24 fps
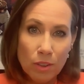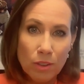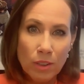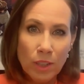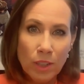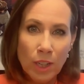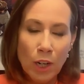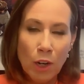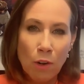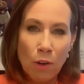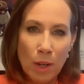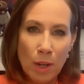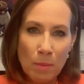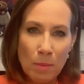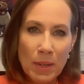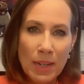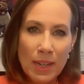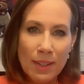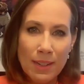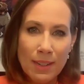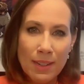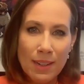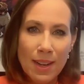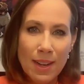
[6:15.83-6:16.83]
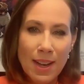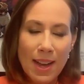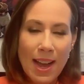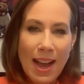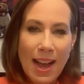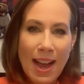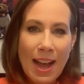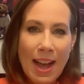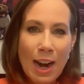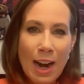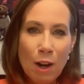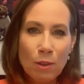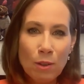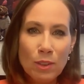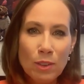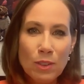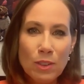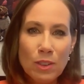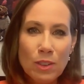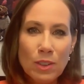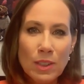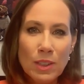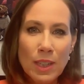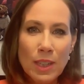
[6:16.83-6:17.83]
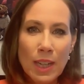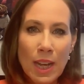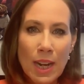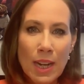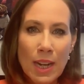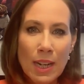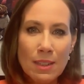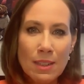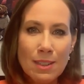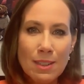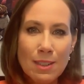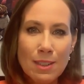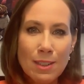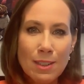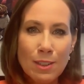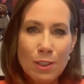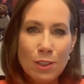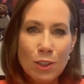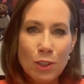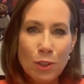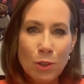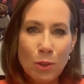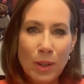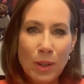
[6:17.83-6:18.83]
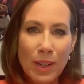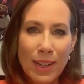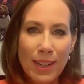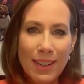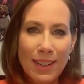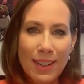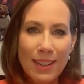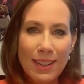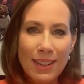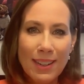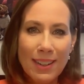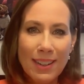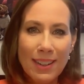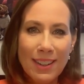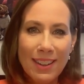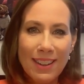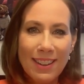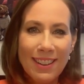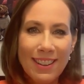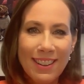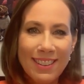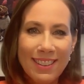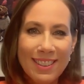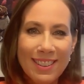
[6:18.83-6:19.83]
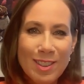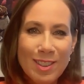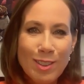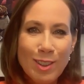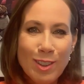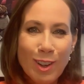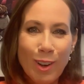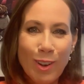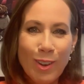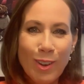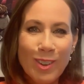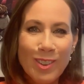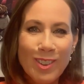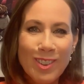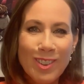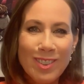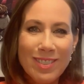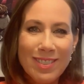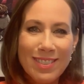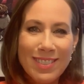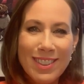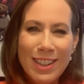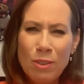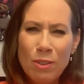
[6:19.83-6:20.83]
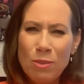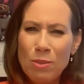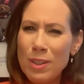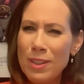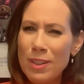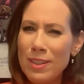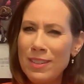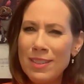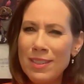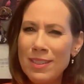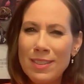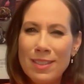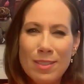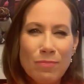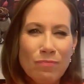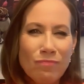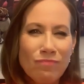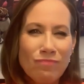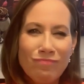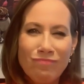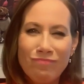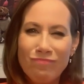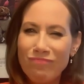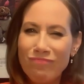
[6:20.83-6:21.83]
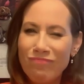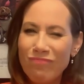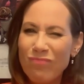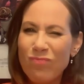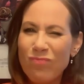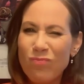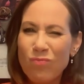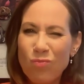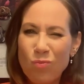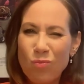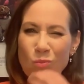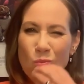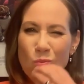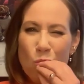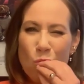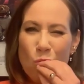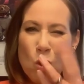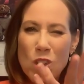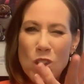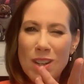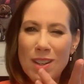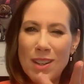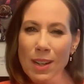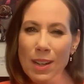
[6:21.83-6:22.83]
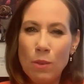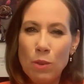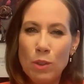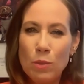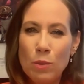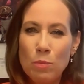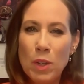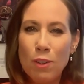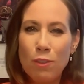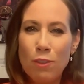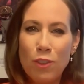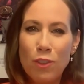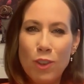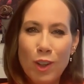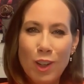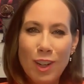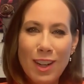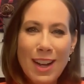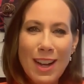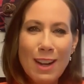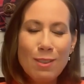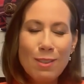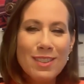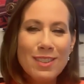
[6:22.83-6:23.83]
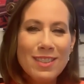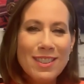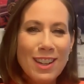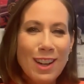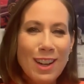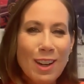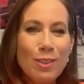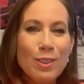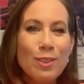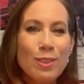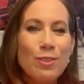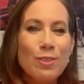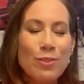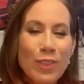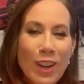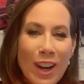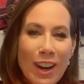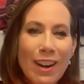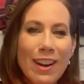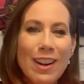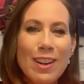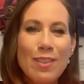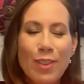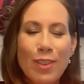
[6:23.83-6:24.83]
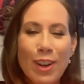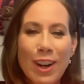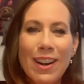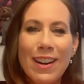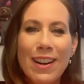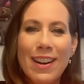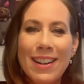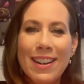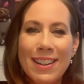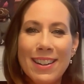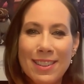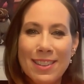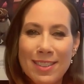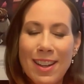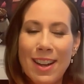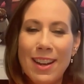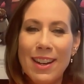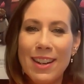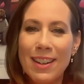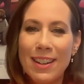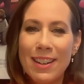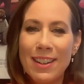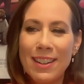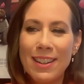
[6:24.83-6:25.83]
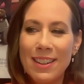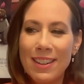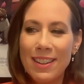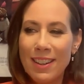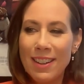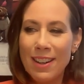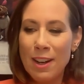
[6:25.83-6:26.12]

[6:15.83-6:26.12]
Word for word: You know what I mm-hmm. mean? Mm-hmm. And I was getting to do it. So it was it was beautiful. I was I was very very excited.